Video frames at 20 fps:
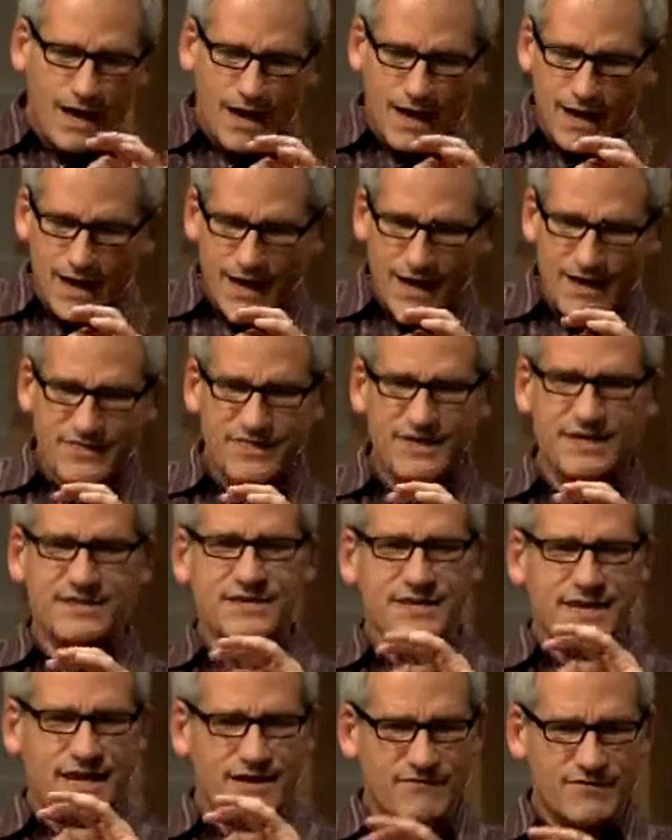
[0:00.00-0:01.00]
I, I think
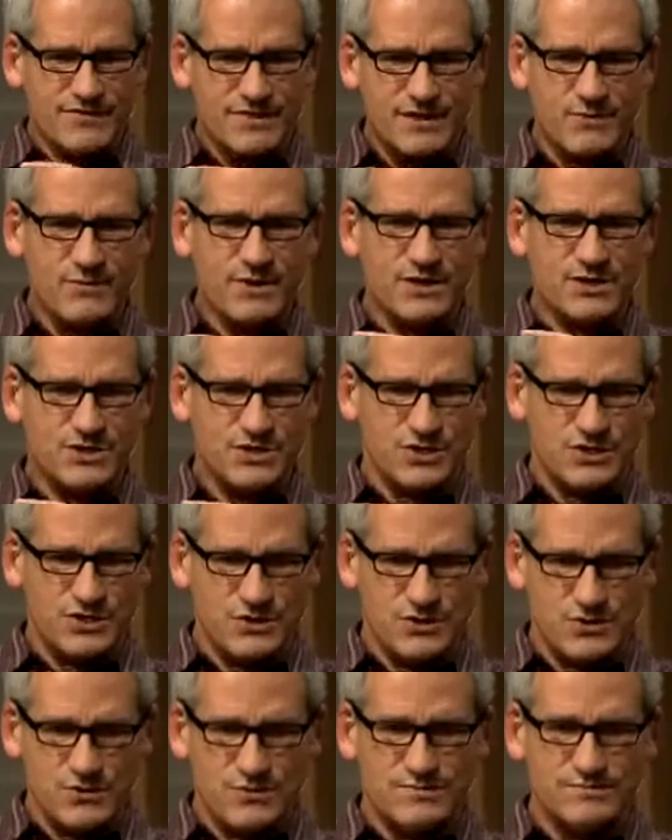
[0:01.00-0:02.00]
that everything we
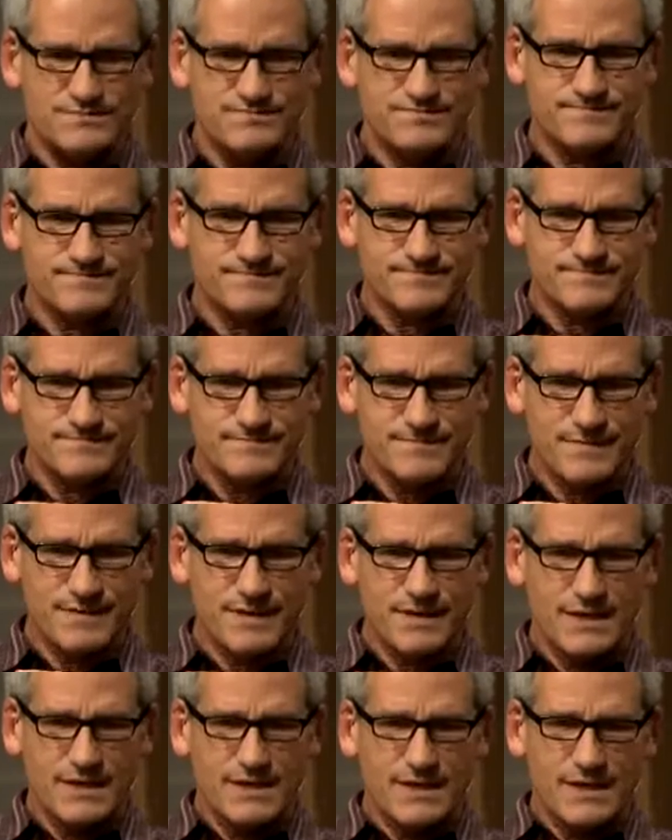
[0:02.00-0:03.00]
do
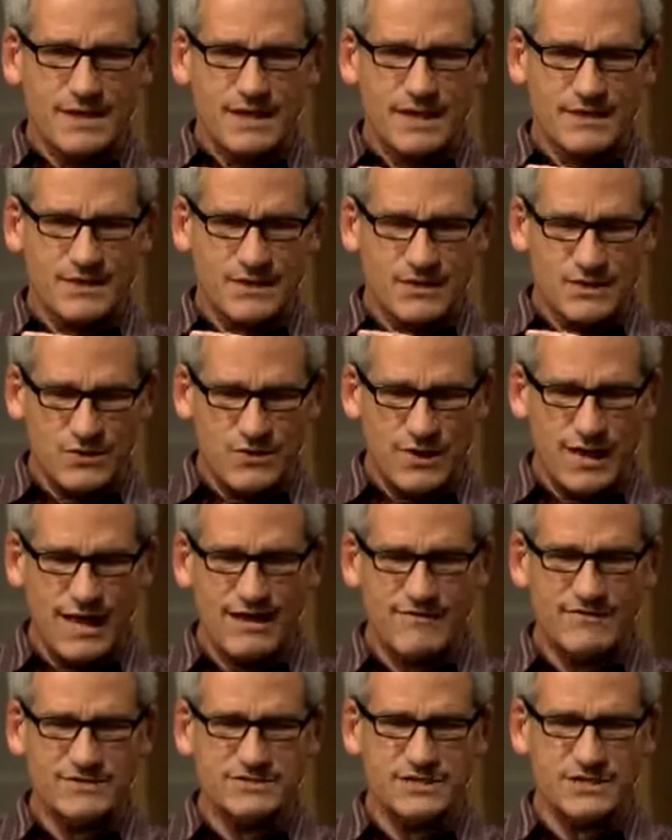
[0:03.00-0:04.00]
in the new
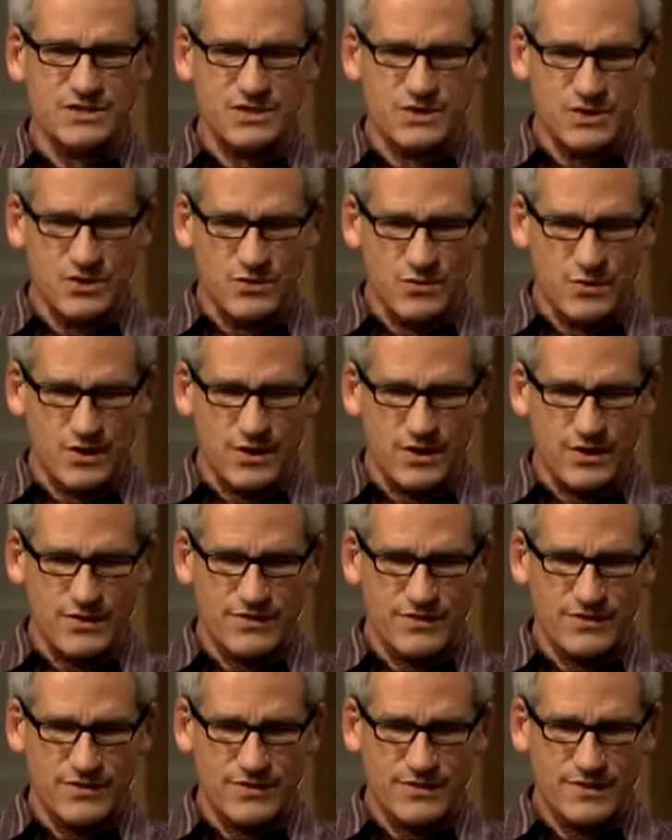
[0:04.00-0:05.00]
heavens and the new
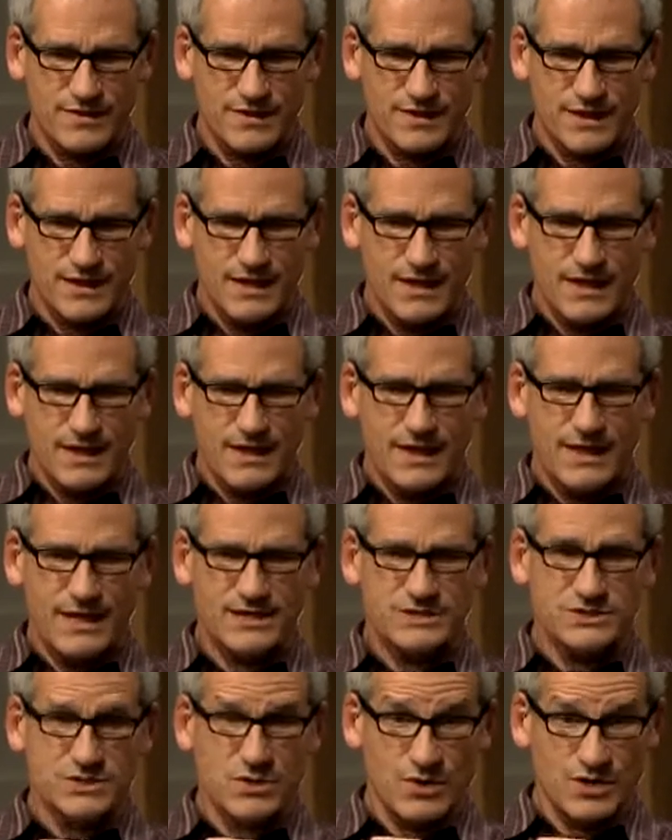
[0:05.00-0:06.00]
earth
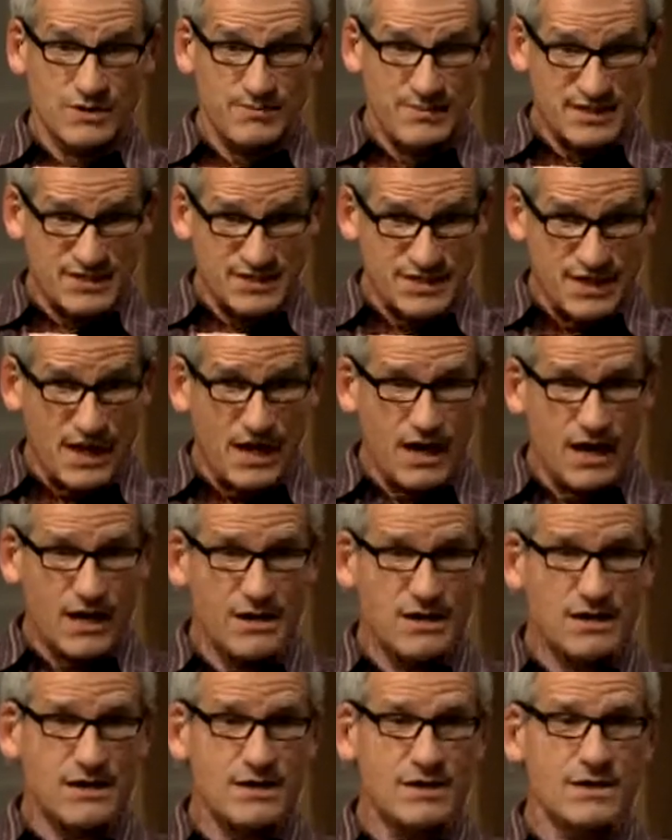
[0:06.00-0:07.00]
is going to be
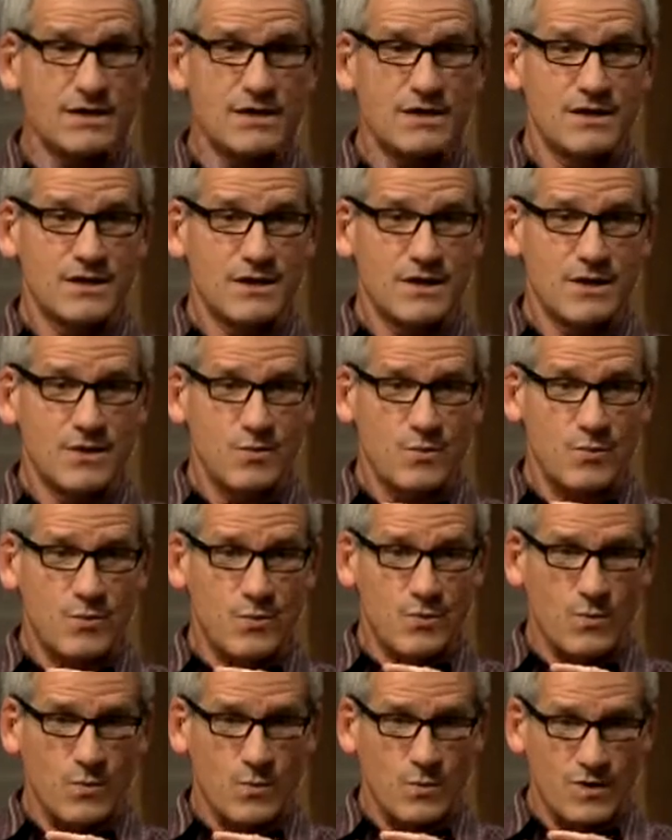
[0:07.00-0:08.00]
done
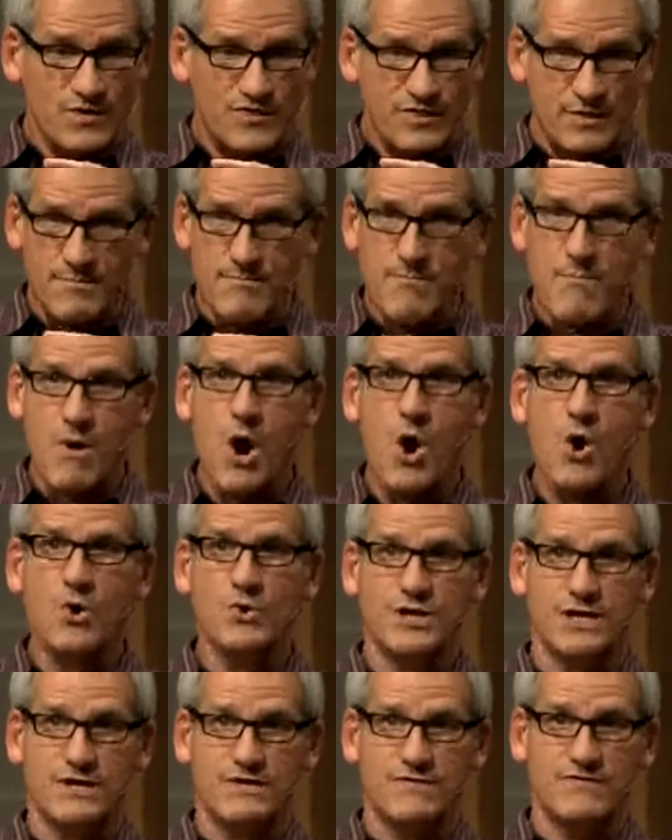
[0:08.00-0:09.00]
with the
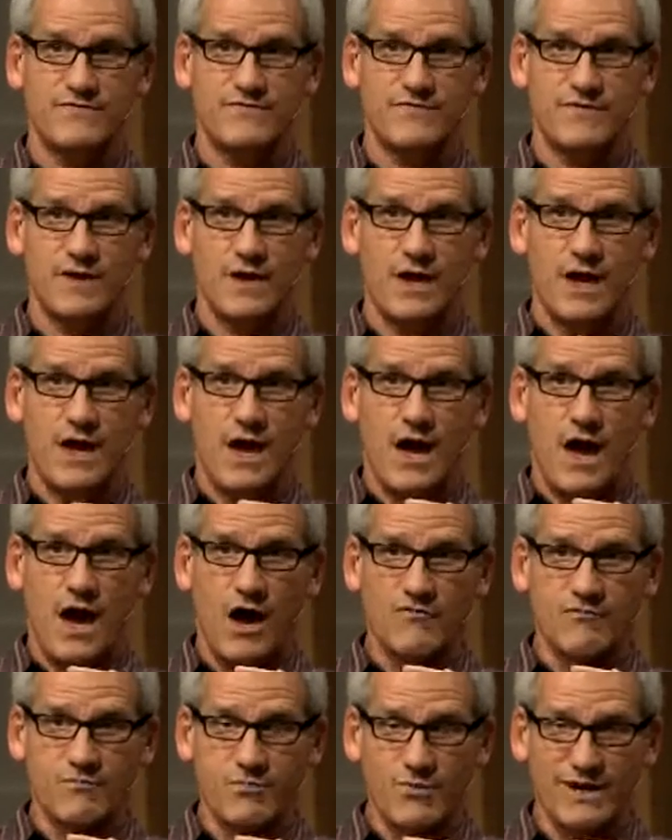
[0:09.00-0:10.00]
motive
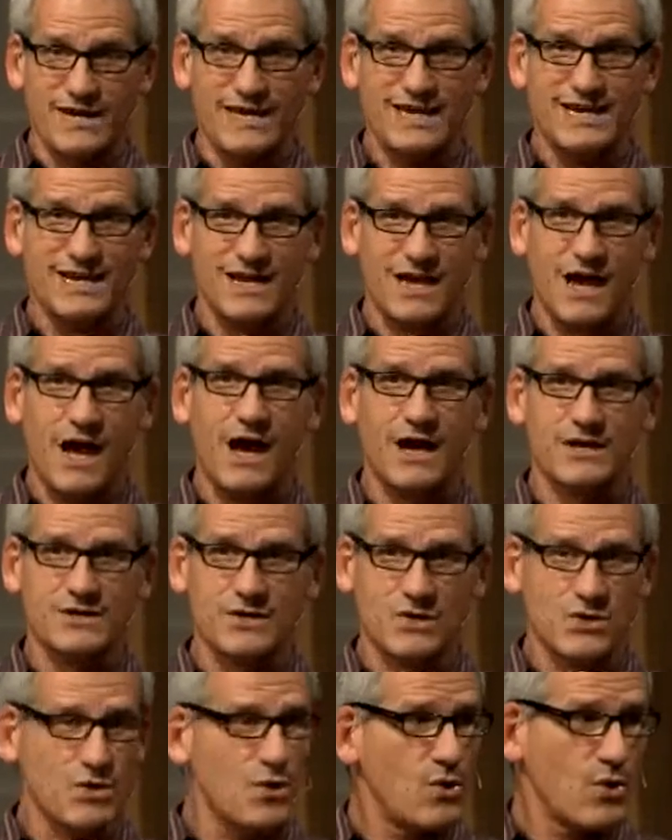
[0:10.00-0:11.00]
of bringing God
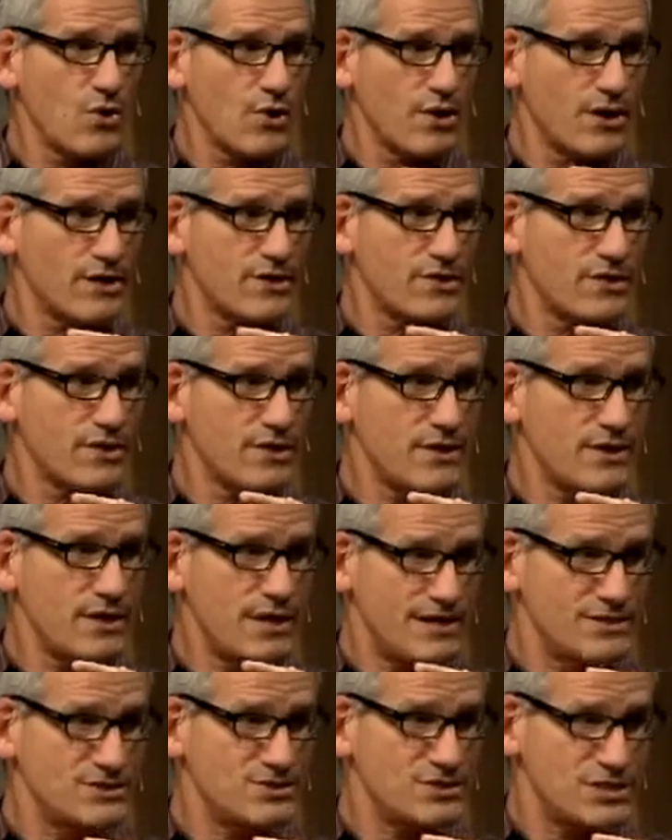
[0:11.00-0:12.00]
glory
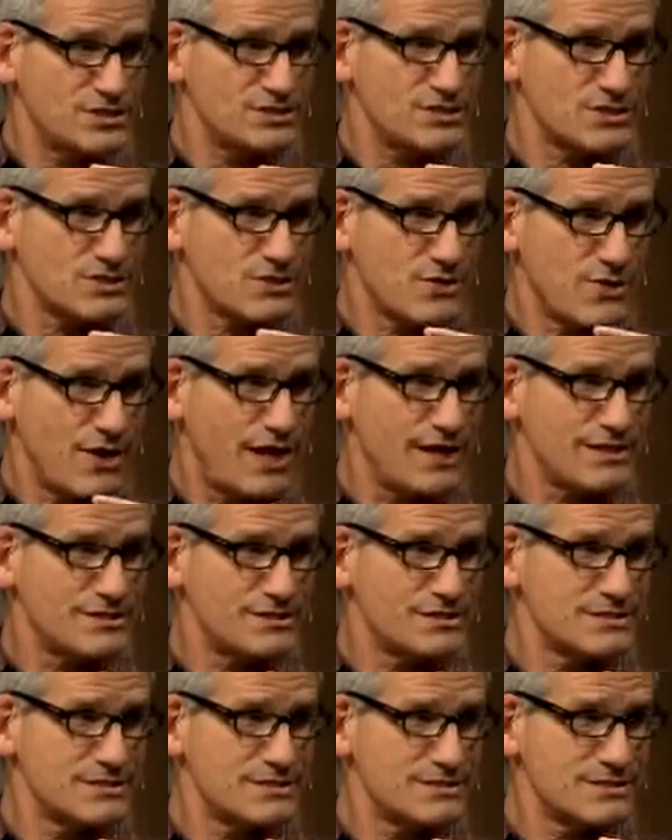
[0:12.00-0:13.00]
in Jesus
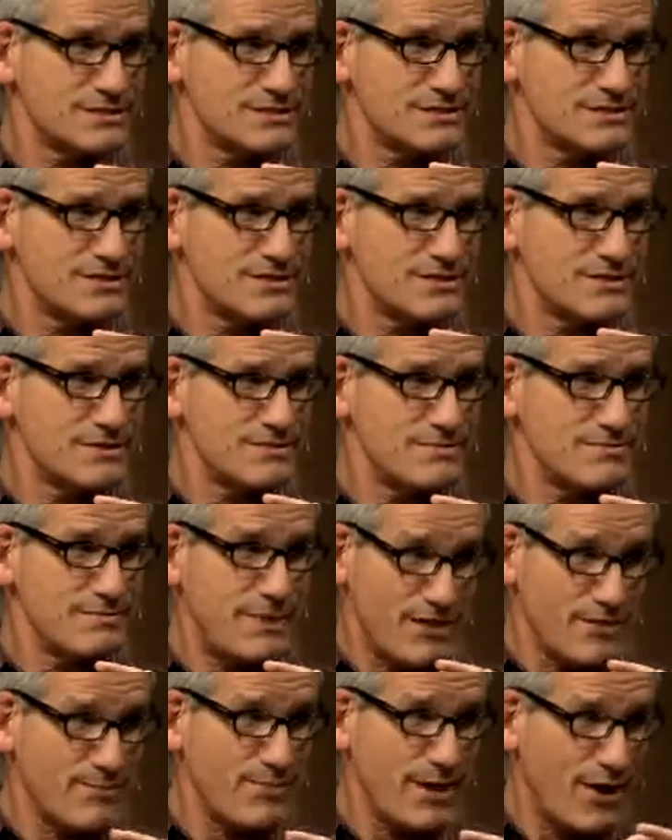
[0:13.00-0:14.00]
Christ
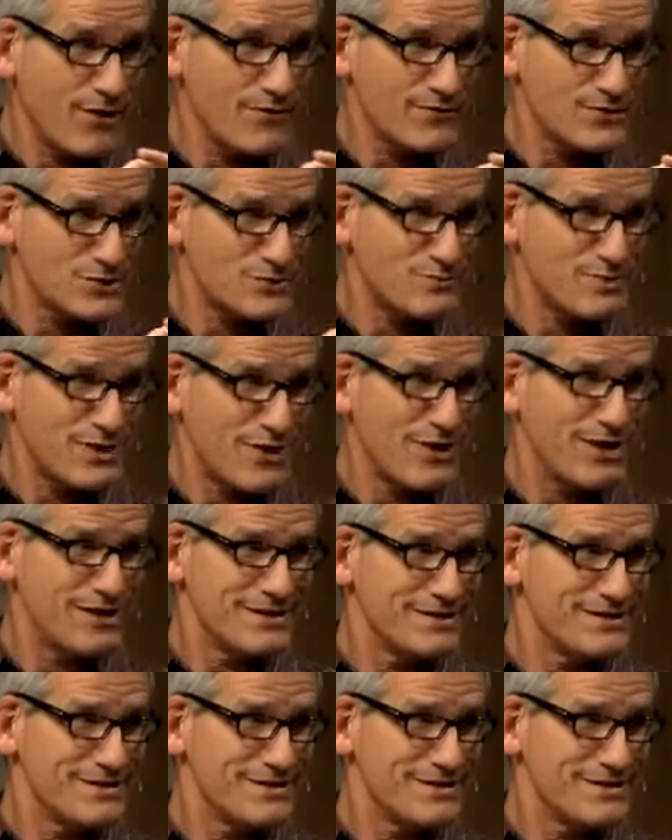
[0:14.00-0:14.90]
by the power of the Spirit.